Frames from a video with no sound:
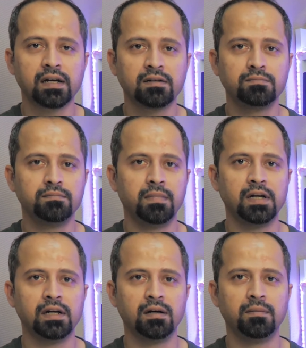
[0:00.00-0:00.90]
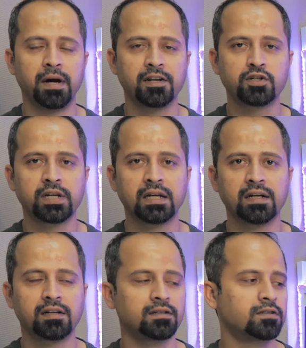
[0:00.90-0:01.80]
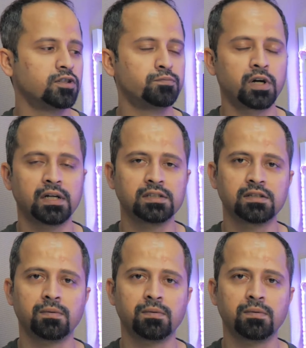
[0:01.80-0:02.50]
I managed to get it at a good price.